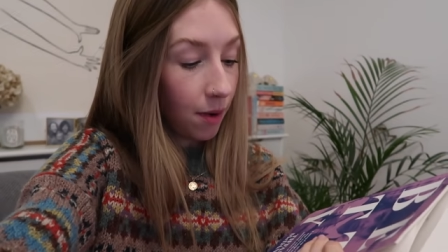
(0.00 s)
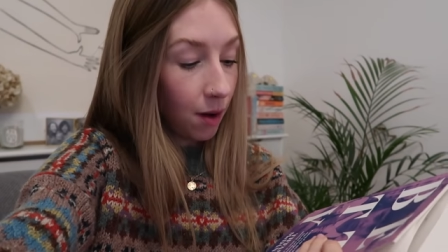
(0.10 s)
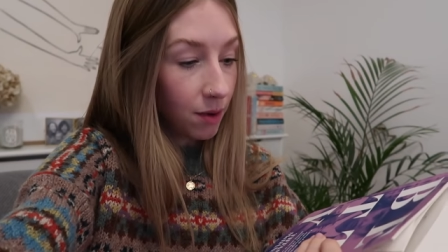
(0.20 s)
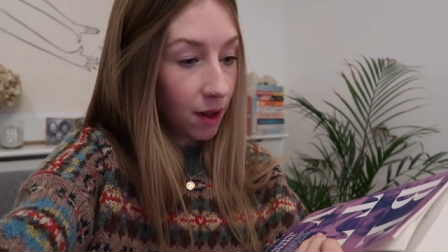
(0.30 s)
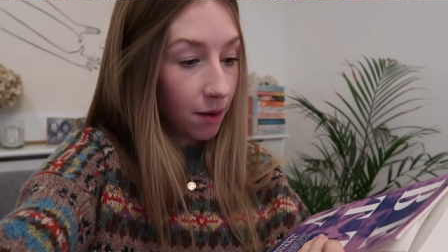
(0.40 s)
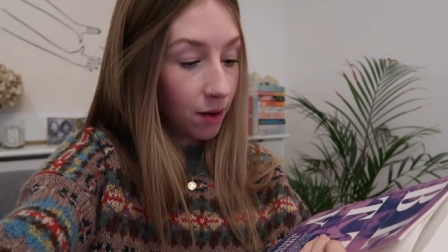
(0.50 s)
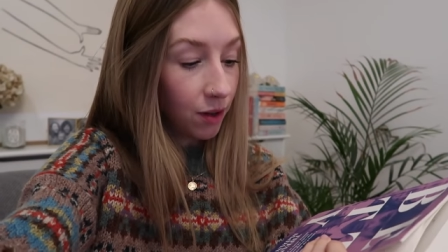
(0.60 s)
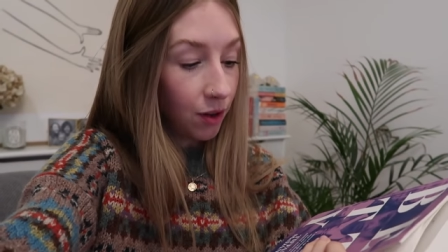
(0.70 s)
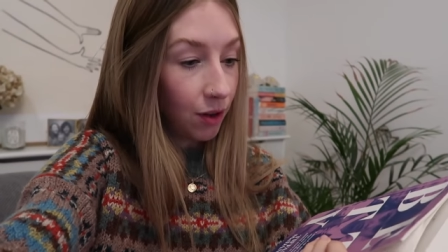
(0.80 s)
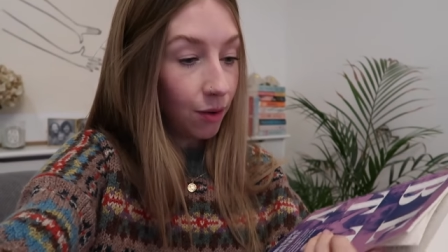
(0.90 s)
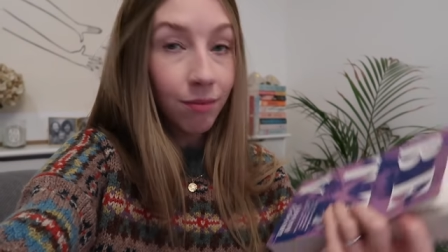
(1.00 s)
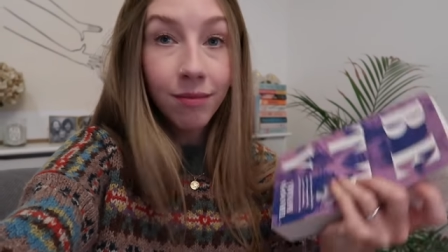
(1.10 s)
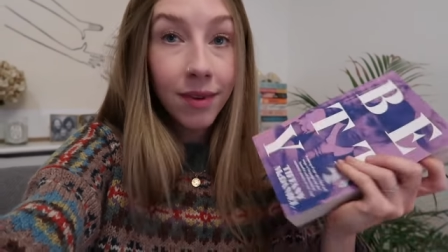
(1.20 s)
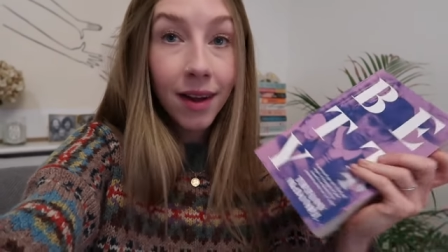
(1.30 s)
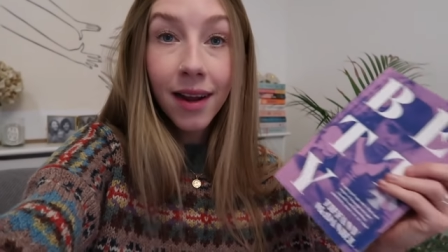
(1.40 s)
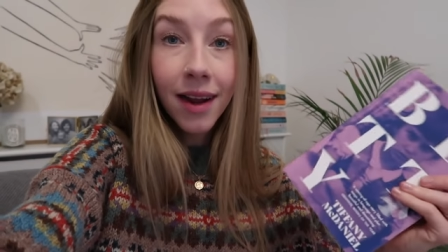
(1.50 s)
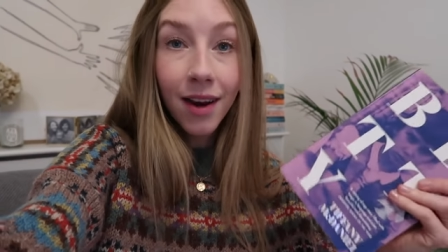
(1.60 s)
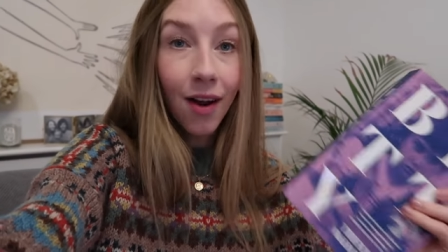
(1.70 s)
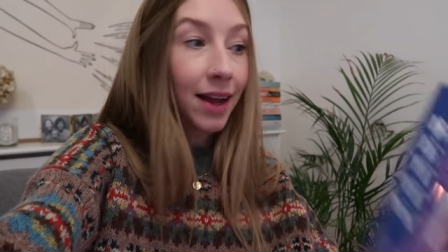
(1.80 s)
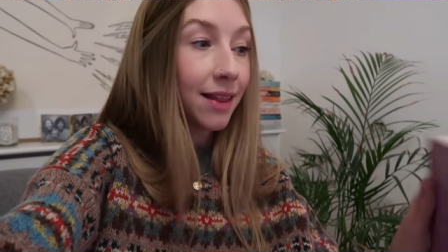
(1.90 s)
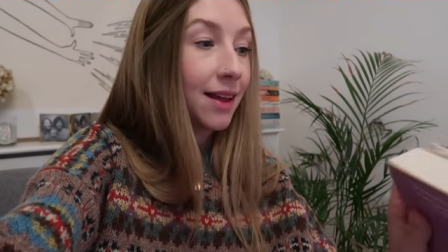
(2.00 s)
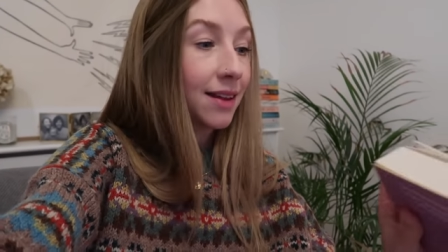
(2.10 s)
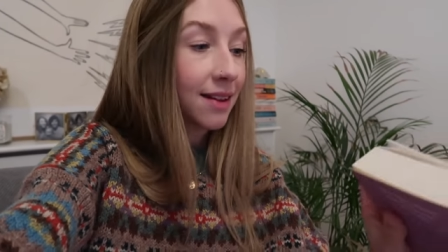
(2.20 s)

I was going to like this.